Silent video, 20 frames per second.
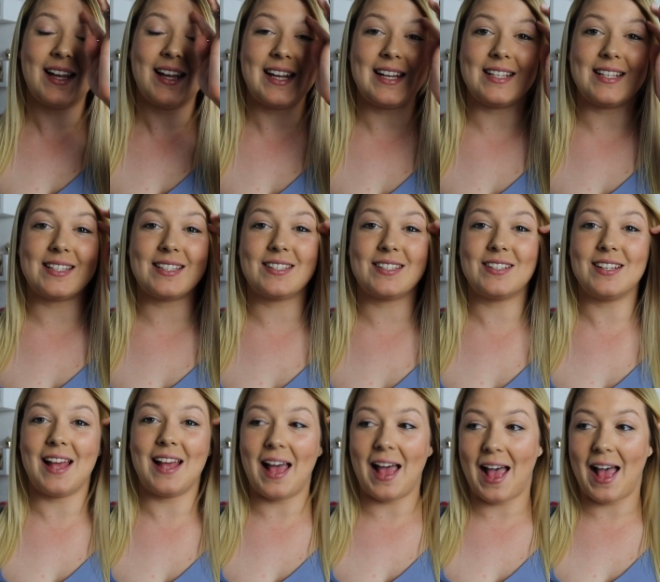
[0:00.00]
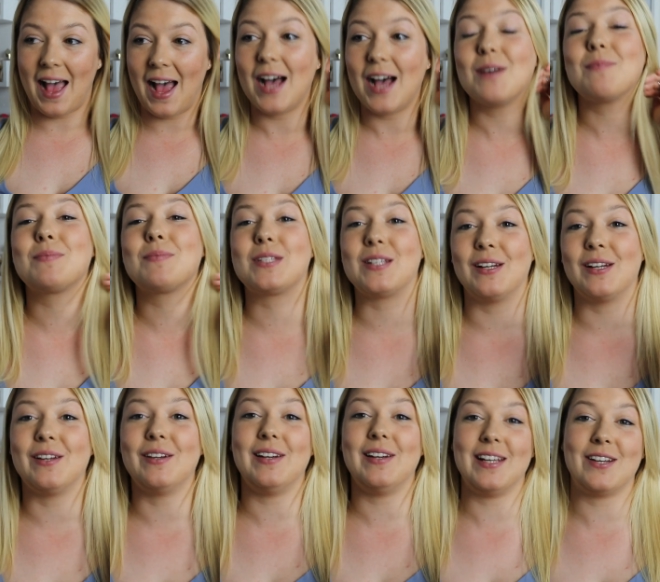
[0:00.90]
It's
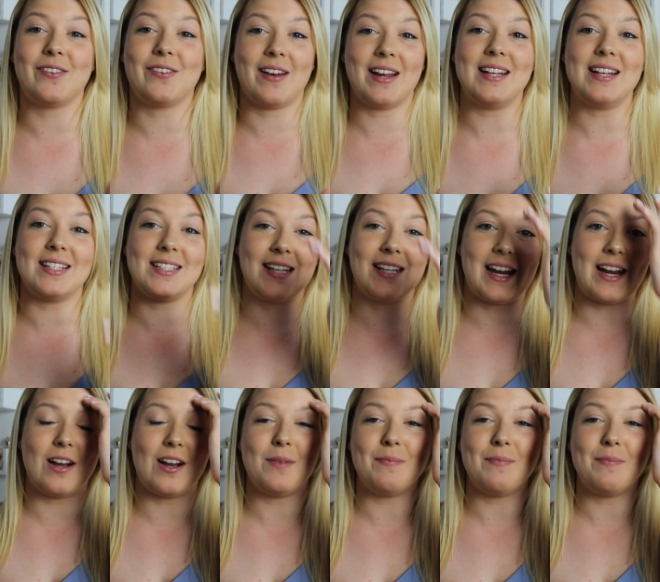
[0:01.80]
absolutely crazy.